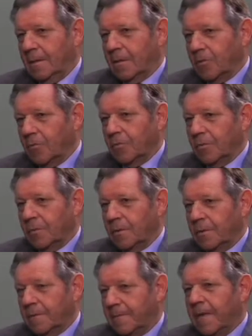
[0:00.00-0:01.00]
cure
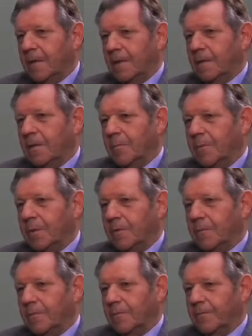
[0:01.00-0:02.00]
is finally
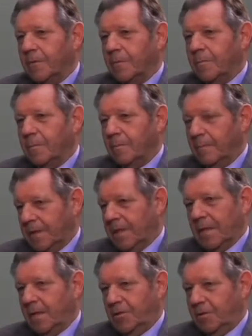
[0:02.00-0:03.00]
coming from
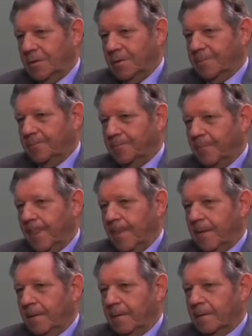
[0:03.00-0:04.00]
medications.
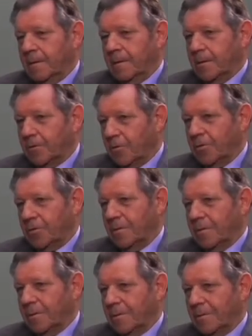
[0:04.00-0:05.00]
You see, the
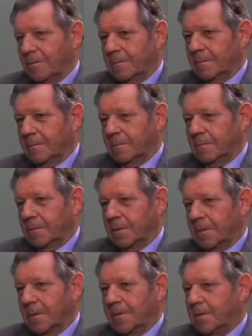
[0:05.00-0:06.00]
surgeons
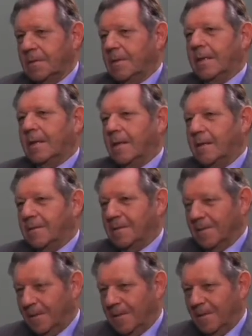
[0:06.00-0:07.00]
since
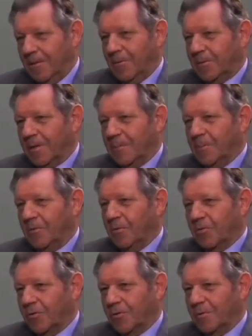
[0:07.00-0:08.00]
decades are not able to
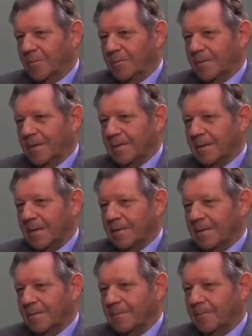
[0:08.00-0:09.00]
cure breast
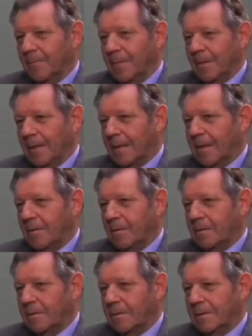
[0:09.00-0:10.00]
cancer. They
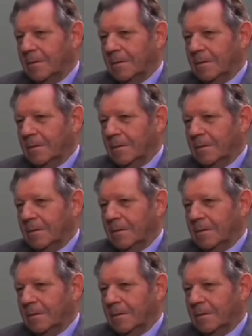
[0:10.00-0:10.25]
cannot